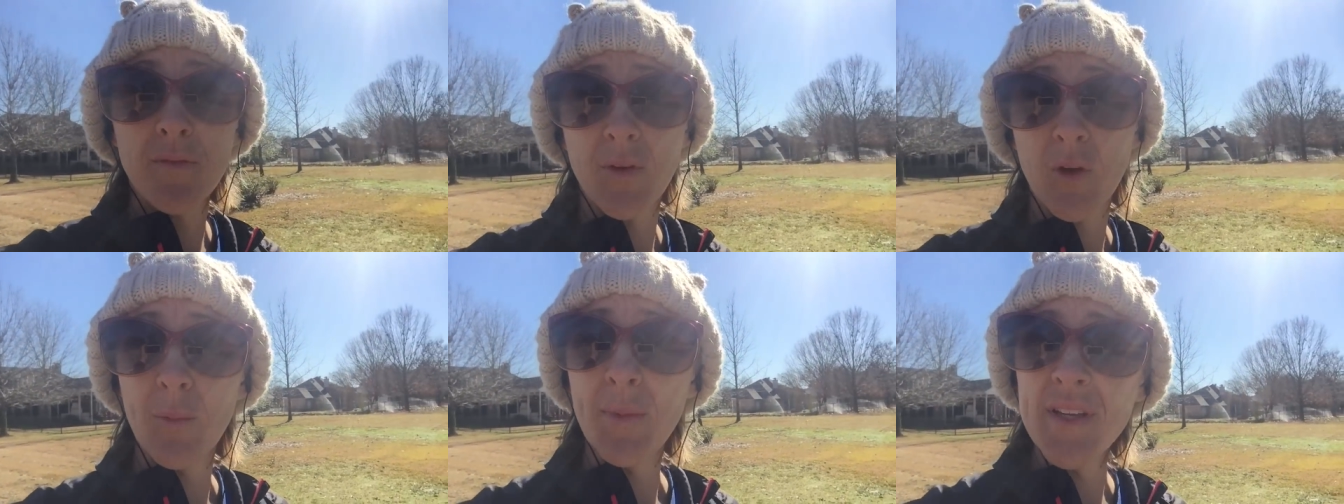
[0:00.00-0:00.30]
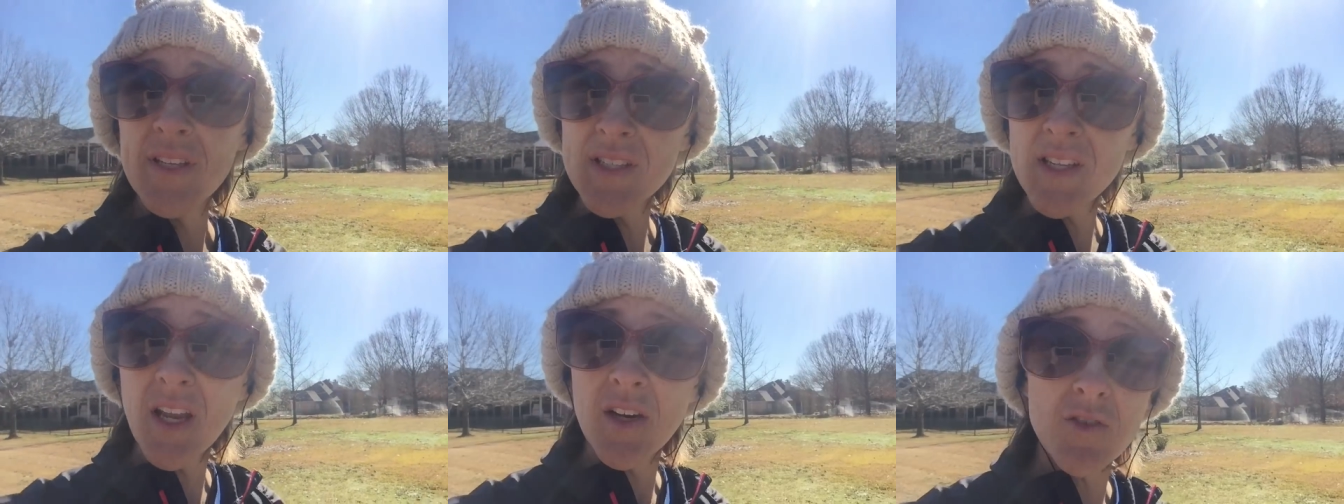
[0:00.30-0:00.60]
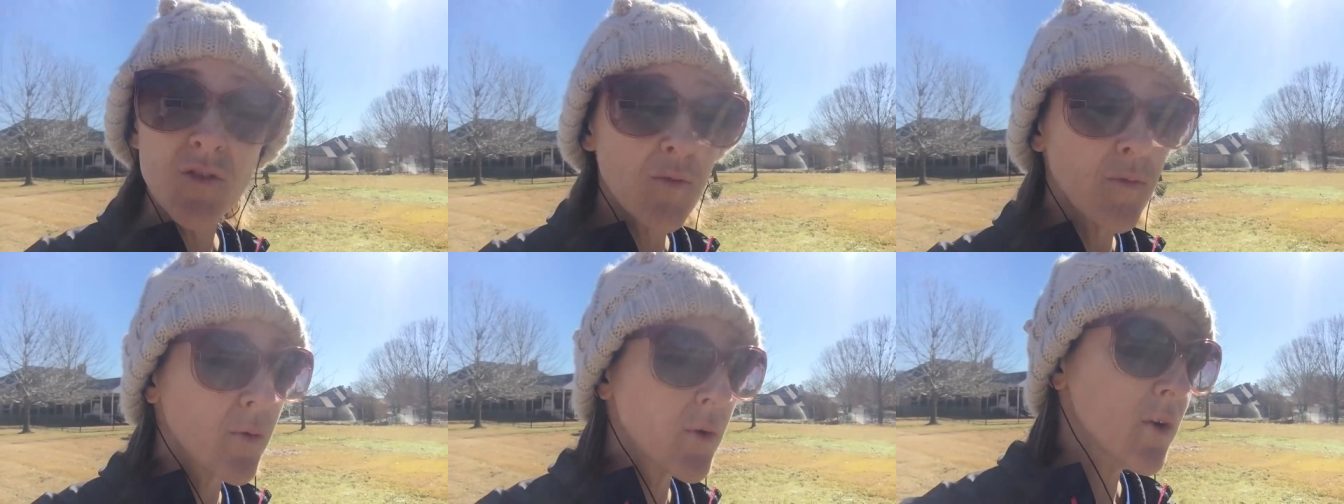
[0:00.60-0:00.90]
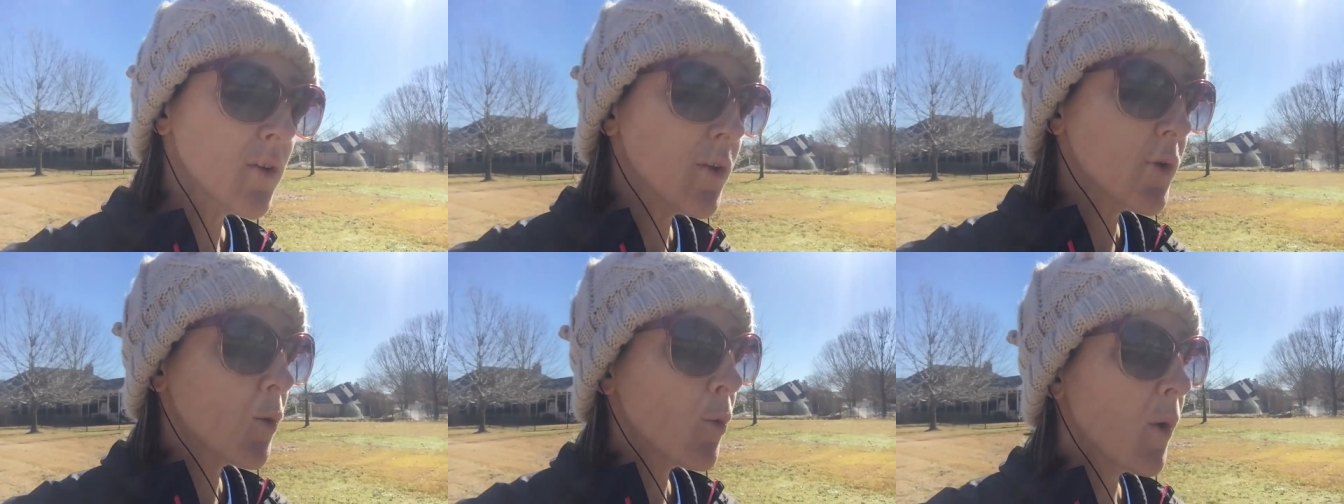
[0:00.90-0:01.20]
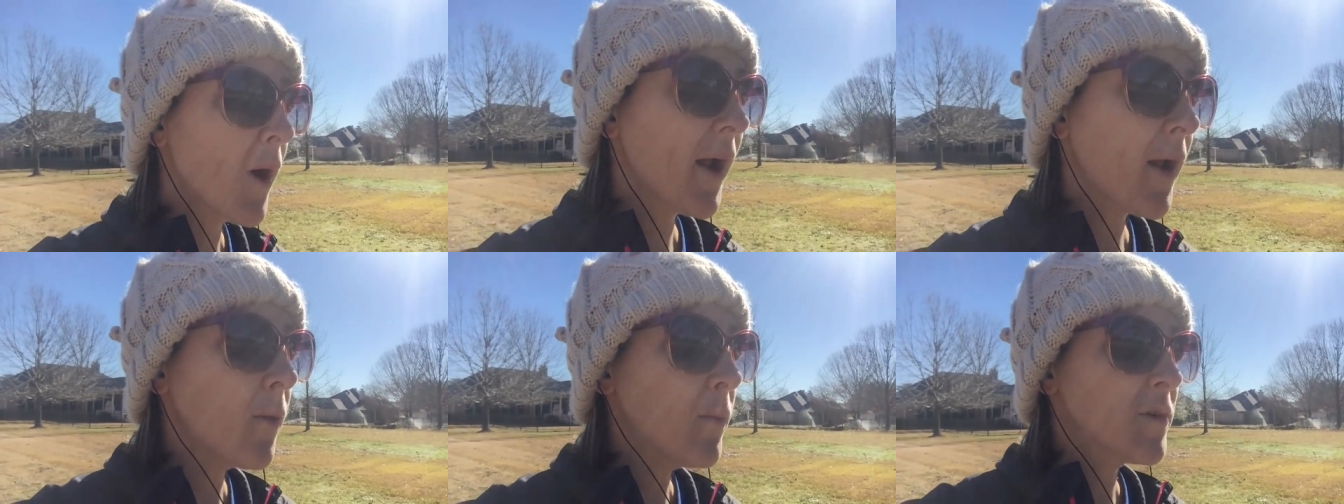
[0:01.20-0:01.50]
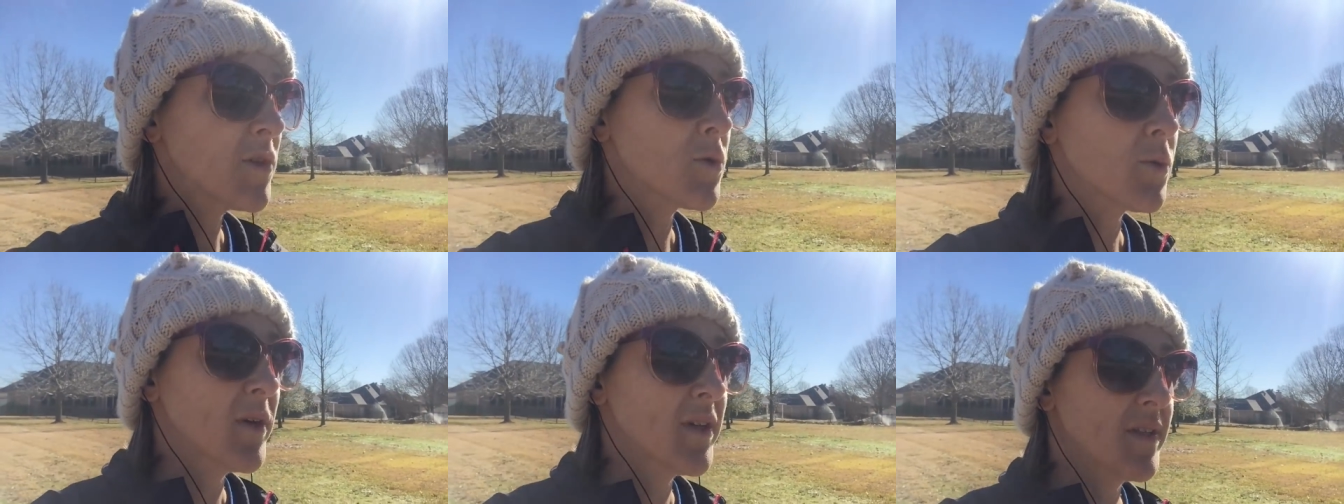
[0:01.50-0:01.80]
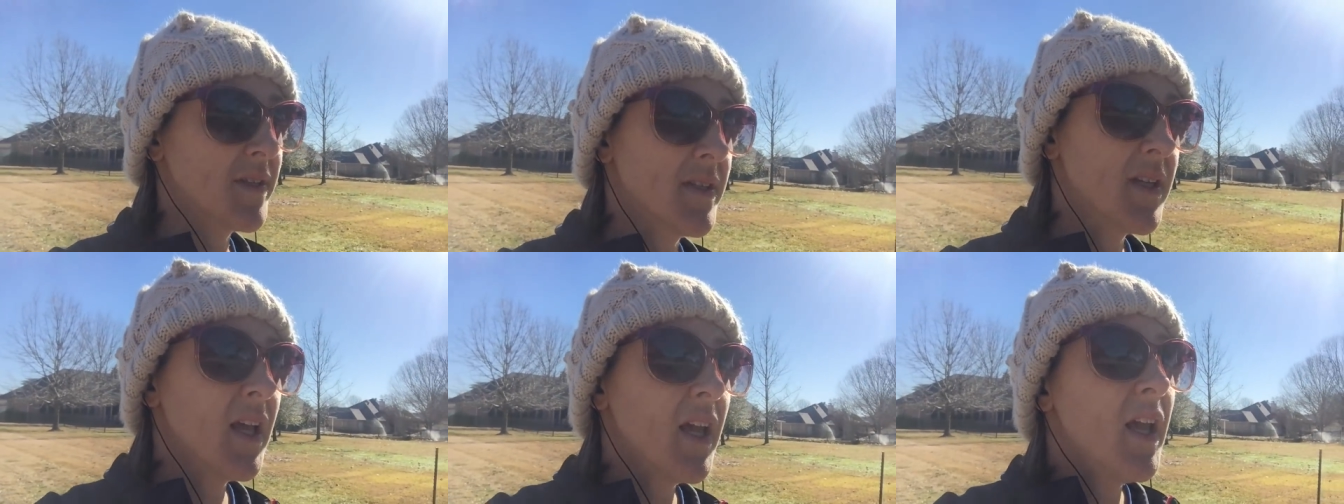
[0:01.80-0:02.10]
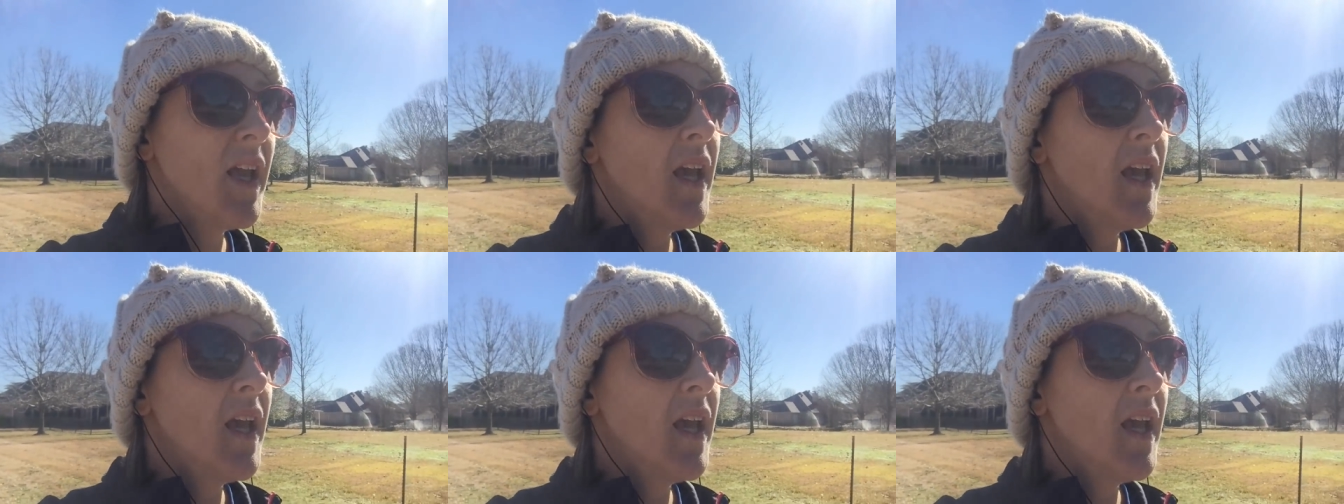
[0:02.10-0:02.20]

filming schedule for a little while, which was